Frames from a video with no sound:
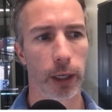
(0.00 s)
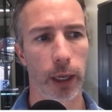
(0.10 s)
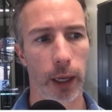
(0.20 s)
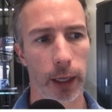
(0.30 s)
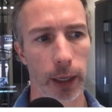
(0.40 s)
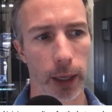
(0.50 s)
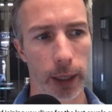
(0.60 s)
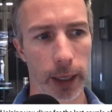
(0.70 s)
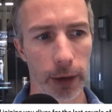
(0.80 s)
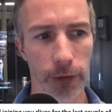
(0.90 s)
I
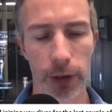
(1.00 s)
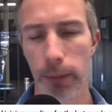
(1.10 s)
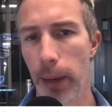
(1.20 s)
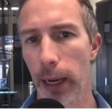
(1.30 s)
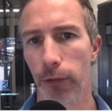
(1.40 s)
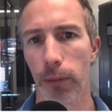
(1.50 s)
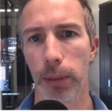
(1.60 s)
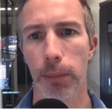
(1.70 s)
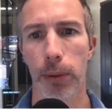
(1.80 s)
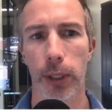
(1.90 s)
get feedback from
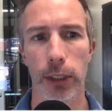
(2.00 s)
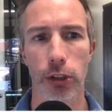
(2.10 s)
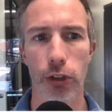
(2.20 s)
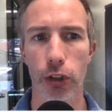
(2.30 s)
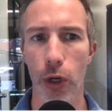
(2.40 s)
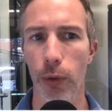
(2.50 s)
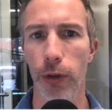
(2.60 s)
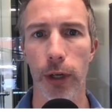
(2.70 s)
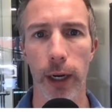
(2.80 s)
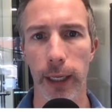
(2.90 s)
people and I just know
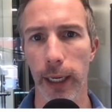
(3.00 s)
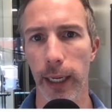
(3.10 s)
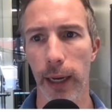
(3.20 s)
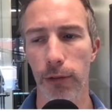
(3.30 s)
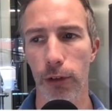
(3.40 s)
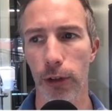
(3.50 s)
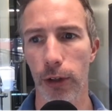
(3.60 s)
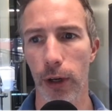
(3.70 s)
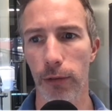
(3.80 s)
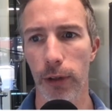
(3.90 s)
they're not getting after it
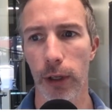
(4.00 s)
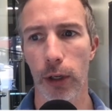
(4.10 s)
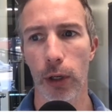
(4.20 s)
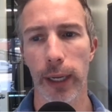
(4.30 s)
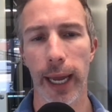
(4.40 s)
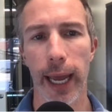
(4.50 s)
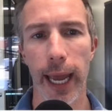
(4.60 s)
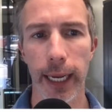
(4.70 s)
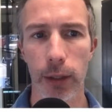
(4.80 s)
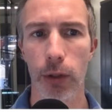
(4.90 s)
enough.
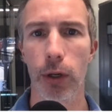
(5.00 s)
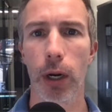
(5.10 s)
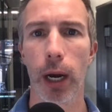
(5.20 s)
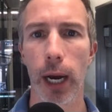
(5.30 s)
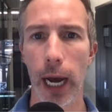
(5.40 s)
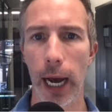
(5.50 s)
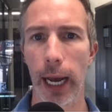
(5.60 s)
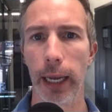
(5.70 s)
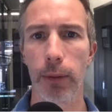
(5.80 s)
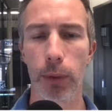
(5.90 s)
Anchor
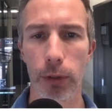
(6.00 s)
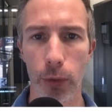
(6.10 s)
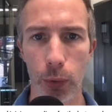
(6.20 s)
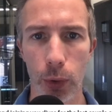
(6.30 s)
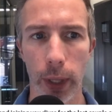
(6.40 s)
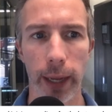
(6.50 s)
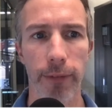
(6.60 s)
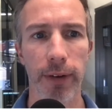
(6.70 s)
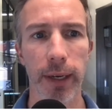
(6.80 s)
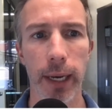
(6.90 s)
high with Google. I
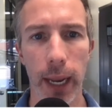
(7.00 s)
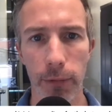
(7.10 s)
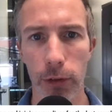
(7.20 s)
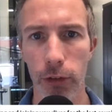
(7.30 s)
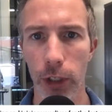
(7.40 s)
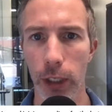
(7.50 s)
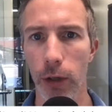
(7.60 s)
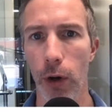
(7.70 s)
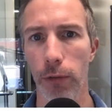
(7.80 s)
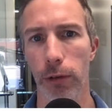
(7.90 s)
have never seen
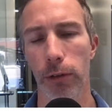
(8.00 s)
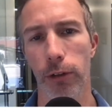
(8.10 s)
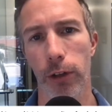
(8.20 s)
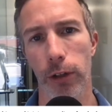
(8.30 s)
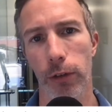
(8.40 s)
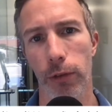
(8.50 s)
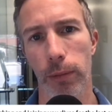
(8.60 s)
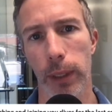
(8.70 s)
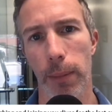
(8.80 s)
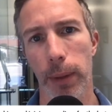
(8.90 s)
an offer rescinded from
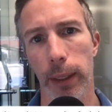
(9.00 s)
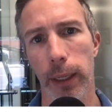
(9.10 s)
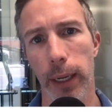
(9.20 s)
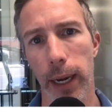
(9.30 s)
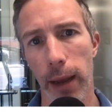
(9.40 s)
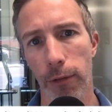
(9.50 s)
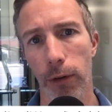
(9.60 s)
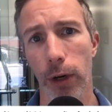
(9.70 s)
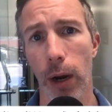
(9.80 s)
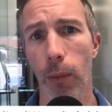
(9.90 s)
them.
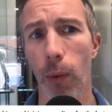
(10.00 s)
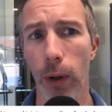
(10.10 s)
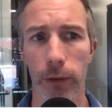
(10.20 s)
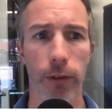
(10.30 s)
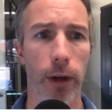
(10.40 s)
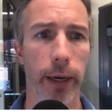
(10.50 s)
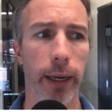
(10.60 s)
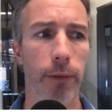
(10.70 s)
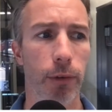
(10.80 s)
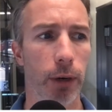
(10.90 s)
Never, not once, not
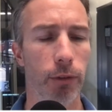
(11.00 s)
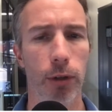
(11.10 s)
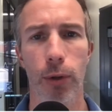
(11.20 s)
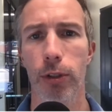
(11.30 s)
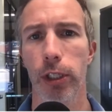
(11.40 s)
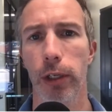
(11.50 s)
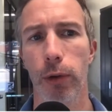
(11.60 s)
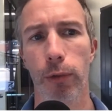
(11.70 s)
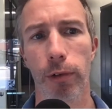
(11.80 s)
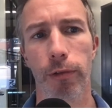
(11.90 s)
ever. I've negotiated
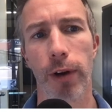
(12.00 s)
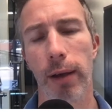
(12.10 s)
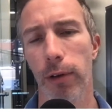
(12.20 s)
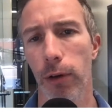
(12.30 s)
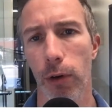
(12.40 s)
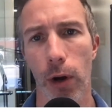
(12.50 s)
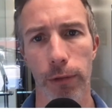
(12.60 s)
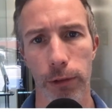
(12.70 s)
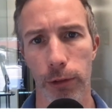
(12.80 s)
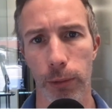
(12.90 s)
over 500
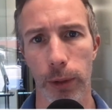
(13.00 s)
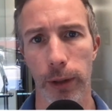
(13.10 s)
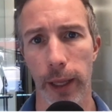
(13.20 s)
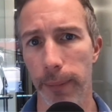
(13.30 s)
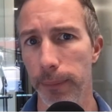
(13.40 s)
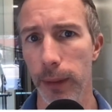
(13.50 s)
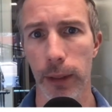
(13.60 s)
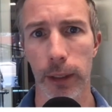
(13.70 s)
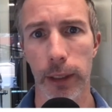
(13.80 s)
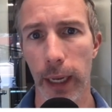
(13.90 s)
offers with them.
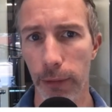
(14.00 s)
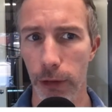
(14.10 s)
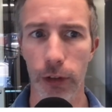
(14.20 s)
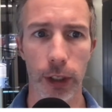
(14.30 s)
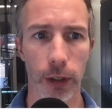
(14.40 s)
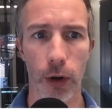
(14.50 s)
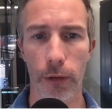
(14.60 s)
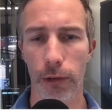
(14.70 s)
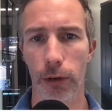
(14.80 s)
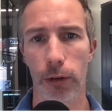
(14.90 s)
Never seen an
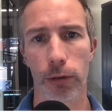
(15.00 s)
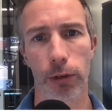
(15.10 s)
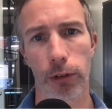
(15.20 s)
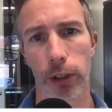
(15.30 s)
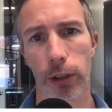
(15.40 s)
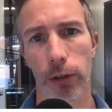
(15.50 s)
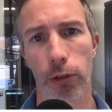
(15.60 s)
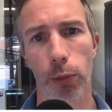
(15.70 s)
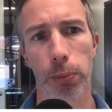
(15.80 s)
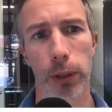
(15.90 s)
offer rescinded.
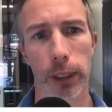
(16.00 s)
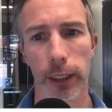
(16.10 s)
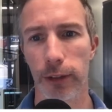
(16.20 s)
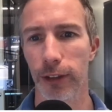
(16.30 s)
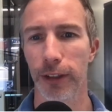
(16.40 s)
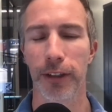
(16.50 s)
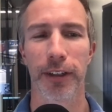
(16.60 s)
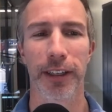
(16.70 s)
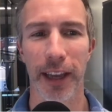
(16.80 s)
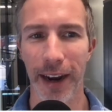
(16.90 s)
So please
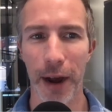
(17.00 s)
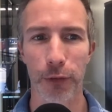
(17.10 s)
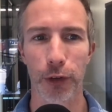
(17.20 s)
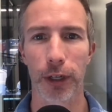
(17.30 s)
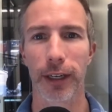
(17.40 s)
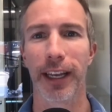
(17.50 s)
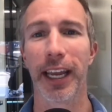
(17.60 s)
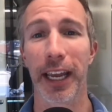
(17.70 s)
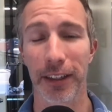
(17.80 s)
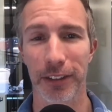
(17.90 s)
get after it
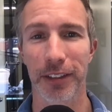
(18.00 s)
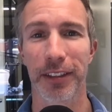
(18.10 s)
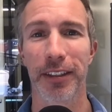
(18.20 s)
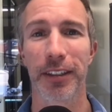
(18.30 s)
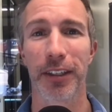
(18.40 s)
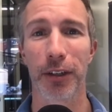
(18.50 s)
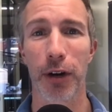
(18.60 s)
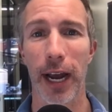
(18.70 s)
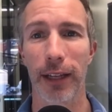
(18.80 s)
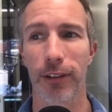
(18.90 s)
and
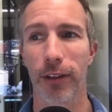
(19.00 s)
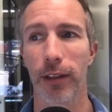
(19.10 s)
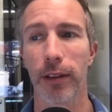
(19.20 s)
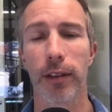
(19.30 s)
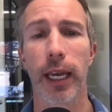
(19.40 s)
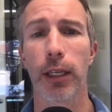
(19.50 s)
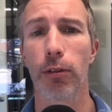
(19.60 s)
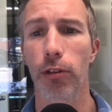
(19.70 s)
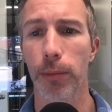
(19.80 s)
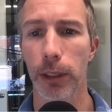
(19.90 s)
congrats. And thank you
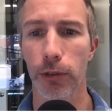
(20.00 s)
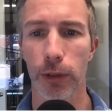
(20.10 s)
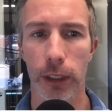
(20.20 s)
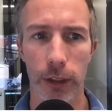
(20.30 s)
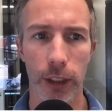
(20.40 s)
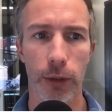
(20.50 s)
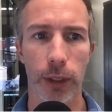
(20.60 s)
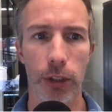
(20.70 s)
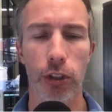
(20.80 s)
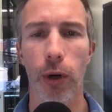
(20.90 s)
so much for continuing
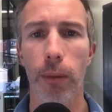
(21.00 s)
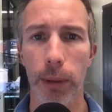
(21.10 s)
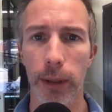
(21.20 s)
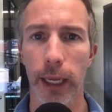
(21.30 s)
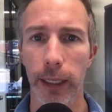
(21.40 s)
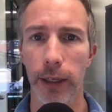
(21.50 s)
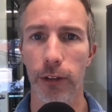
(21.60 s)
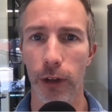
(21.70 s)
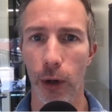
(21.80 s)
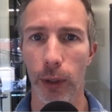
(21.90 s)
to show up and letting
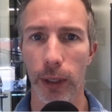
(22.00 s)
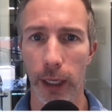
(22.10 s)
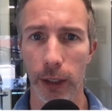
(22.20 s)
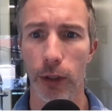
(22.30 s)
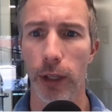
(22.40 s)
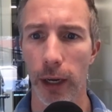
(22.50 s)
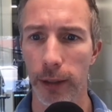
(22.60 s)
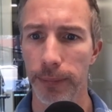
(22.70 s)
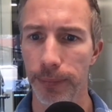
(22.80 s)
us know and good luck.